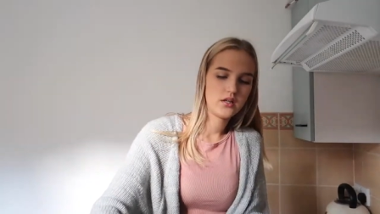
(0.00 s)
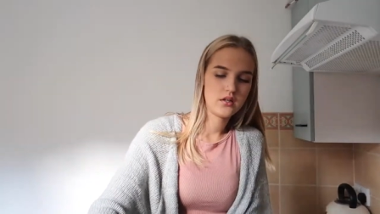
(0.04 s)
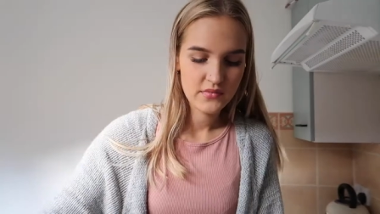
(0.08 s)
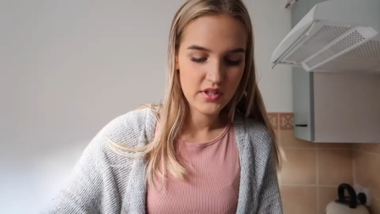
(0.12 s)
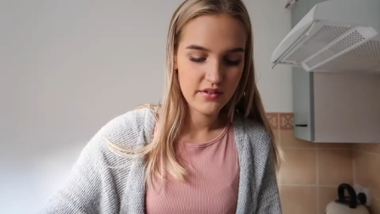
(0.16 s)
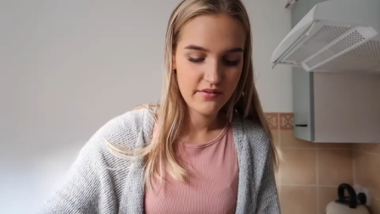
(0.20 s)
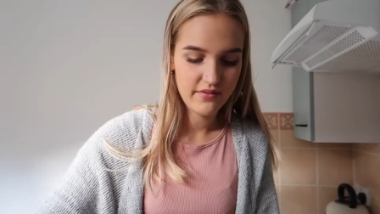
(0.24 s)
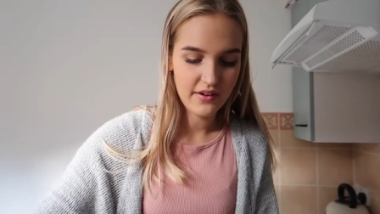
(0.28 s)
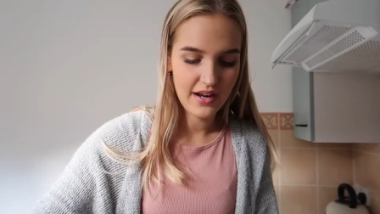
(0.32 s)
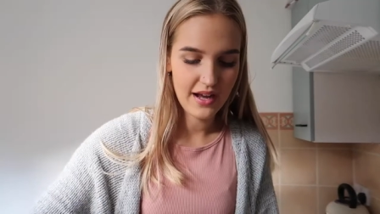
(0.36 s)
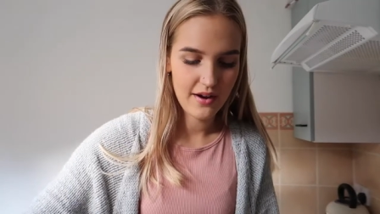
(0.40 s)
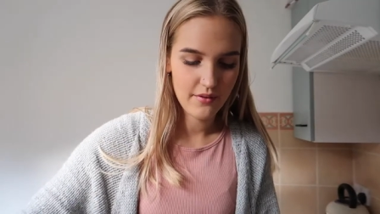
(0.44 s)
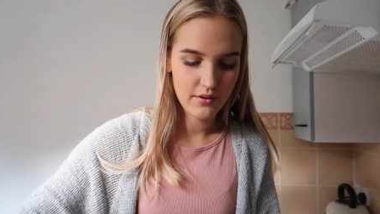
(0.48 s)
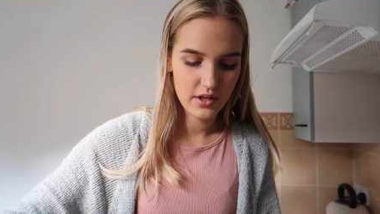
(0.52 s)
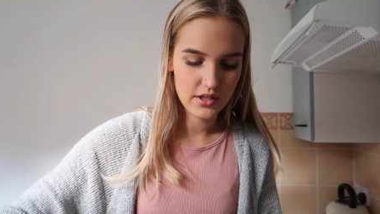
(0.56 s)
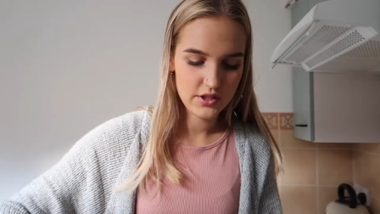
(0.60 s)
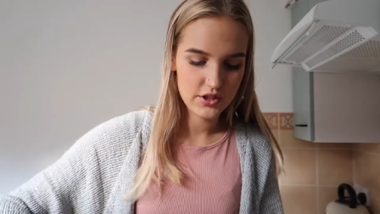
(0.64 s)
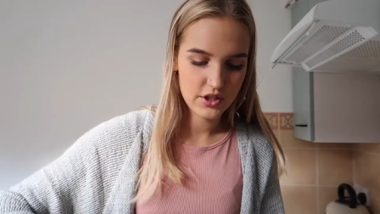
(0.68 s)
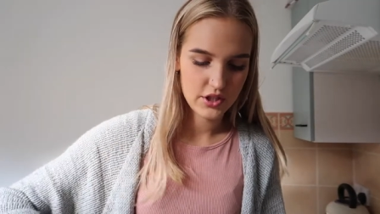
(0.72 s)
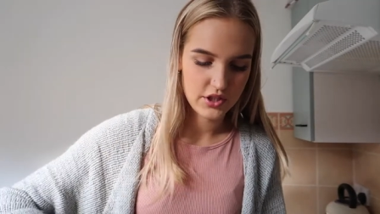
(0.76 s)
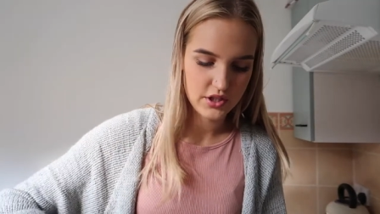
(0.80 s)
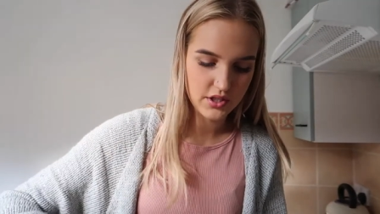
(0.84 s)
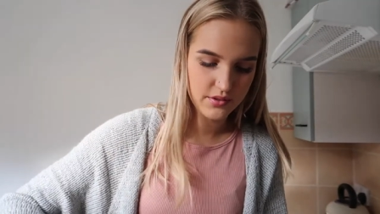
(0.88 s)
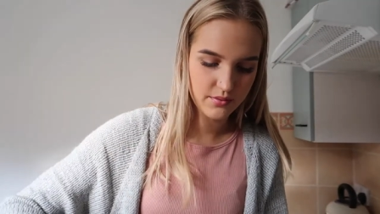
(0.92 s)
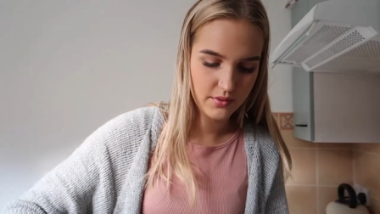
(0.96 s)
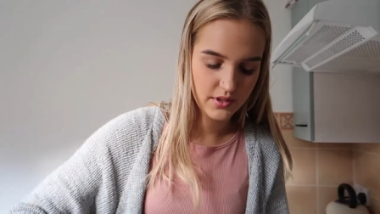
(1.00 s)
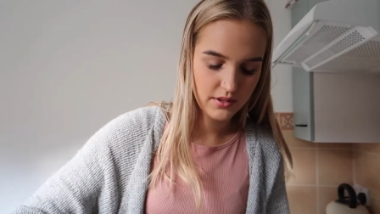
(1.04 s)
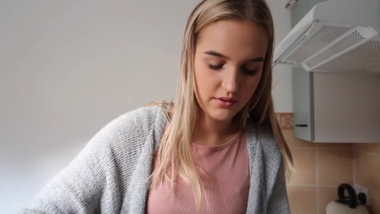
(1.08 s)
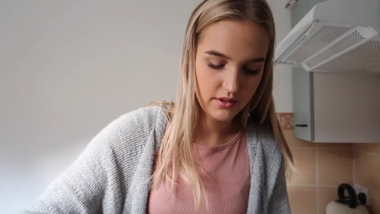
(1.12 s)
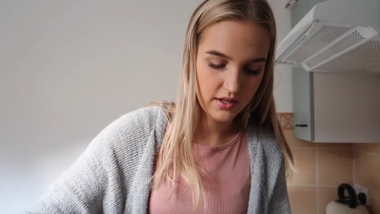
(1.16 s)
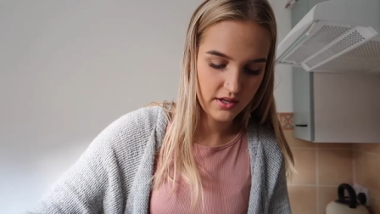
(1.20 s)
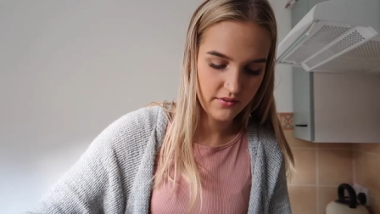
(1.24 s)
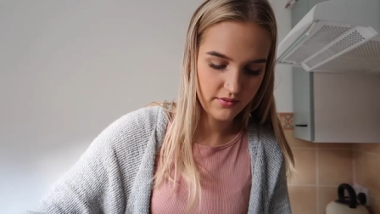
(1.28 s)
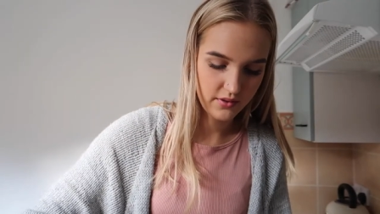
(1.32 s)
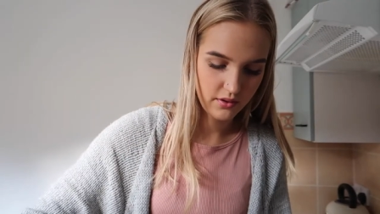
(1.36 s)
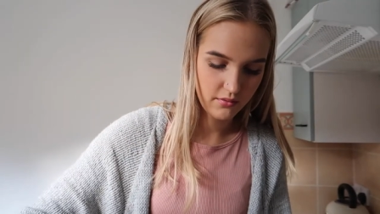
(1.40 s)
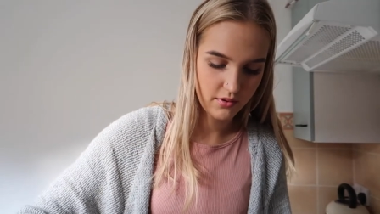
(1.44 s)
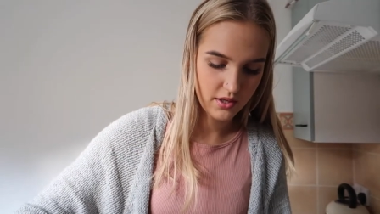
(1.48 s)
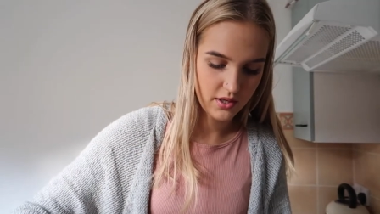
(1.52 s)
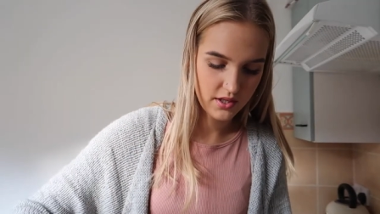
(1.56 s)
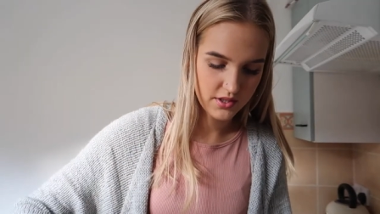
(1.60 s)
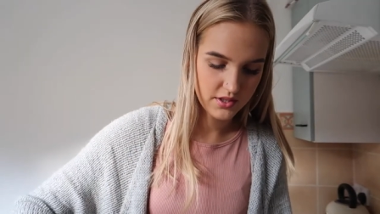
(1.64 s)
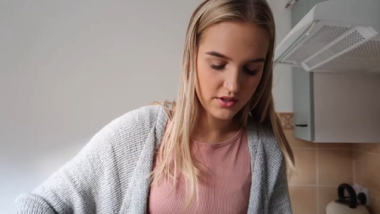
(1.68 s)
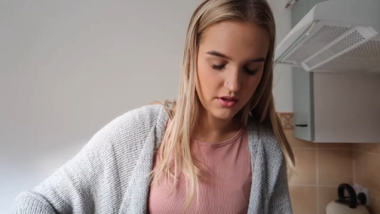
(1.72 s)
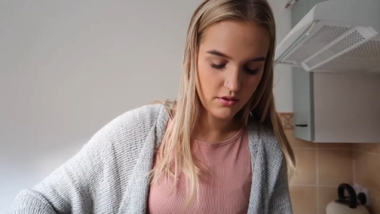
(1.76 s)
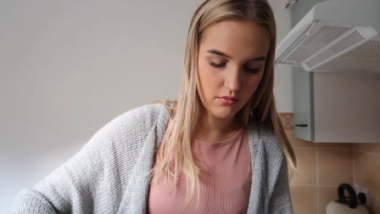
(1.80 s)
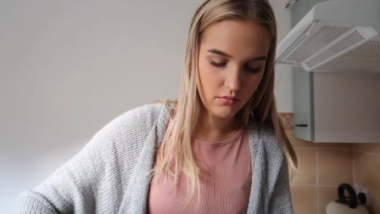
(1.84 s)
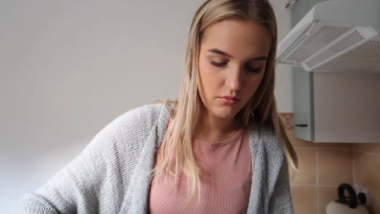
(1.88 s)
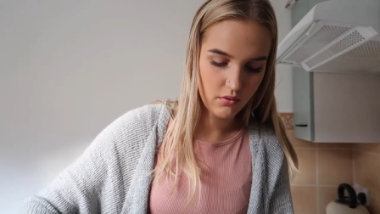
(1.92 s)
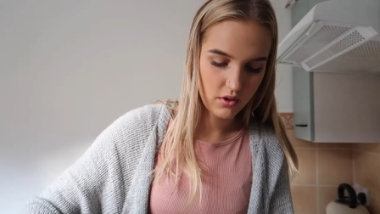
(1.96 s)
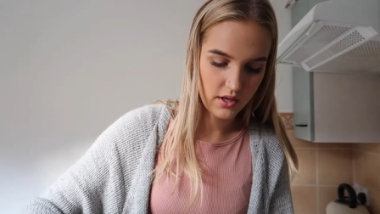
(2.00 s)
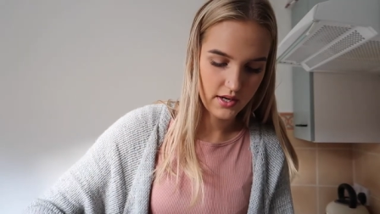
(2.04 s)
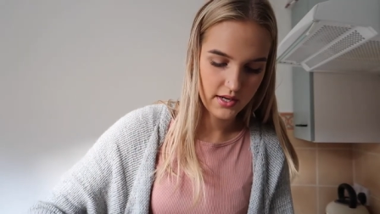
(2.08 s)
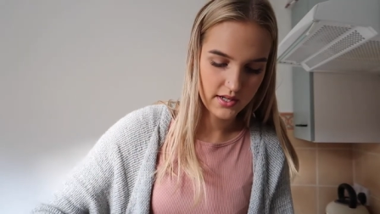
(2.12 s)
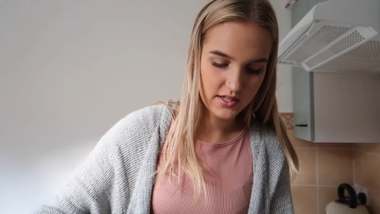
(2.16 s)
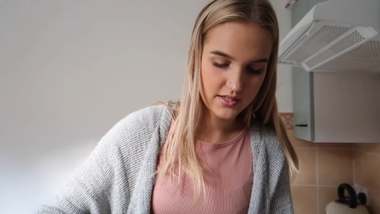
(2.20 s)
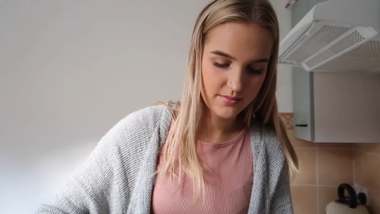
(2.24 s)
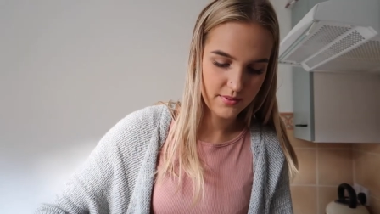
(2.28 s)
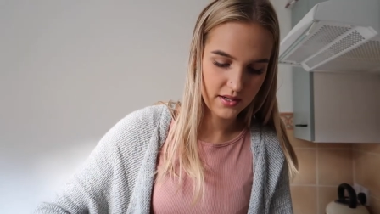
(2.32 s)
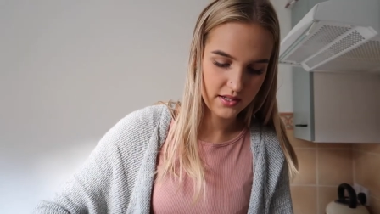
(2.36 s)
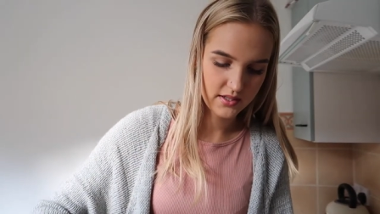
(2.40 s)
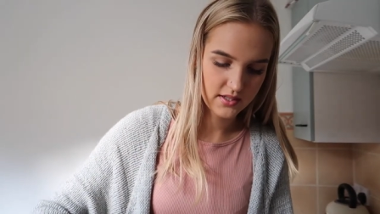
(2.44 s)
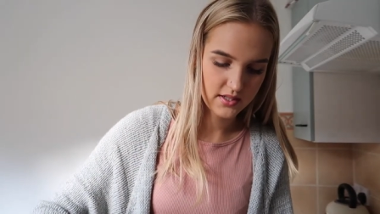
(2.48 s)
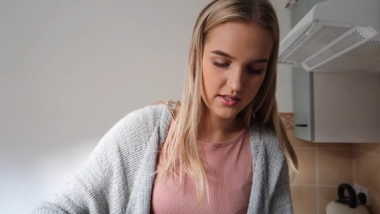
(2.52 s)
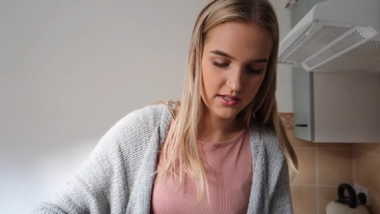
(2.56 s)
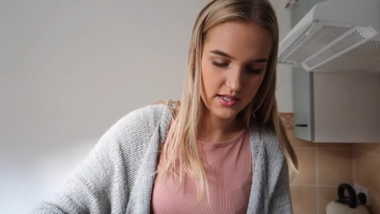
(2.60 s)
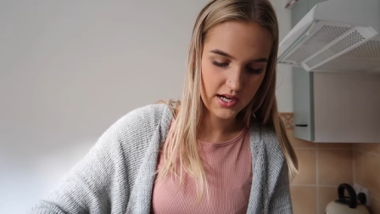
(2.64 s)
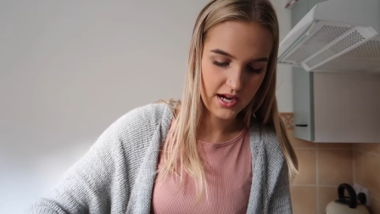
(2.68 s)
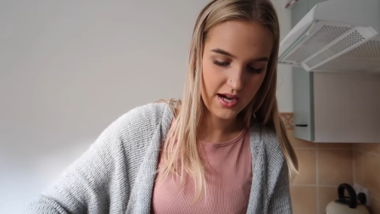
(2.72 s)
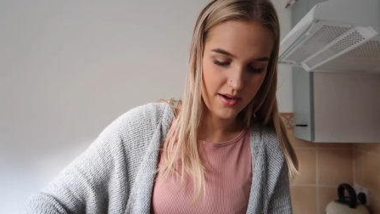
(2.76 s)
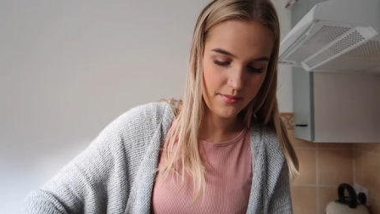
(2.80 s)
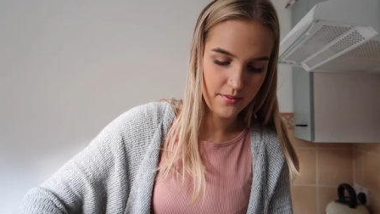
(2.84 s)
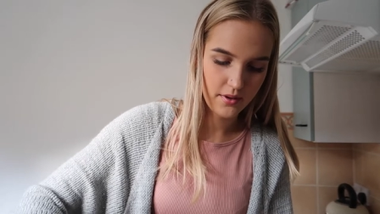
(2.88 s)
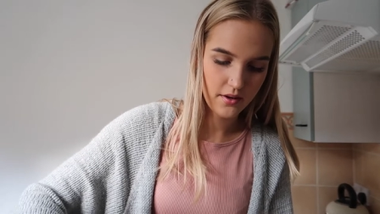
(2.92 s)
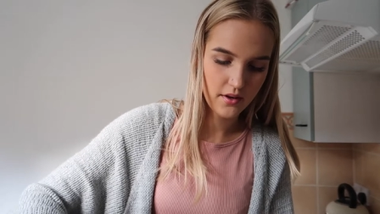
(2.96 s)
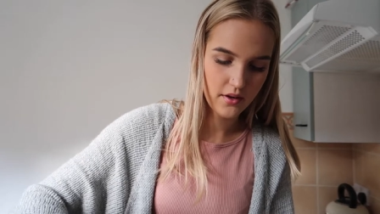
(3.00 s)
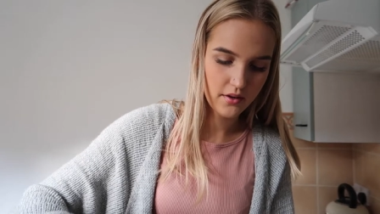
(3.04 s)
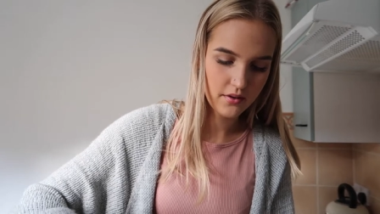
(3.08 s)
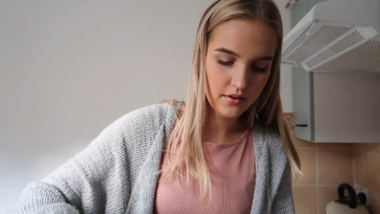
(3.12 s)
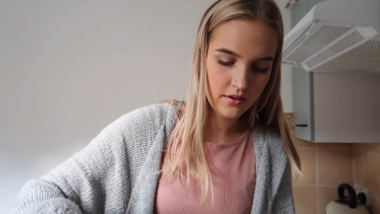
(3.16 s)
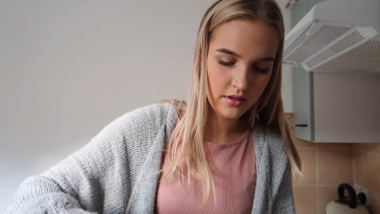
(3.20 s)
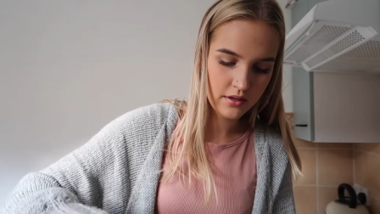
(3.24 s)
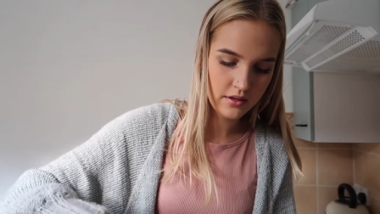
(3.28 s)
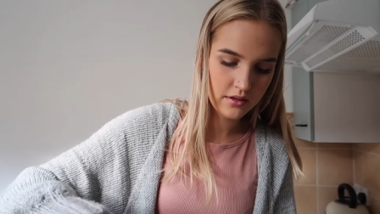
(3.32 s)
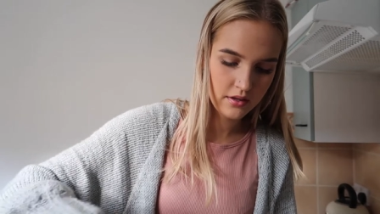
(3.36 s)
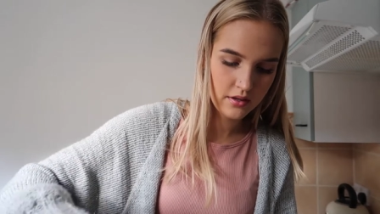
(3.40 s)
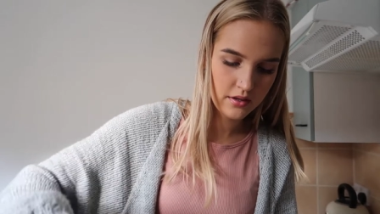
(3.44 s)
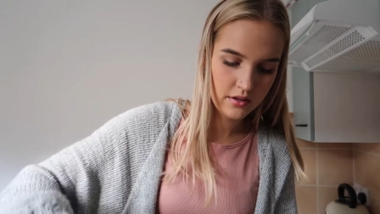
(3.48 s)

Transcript: The flour literally just went up everywhere. I don't know what I expected to happen.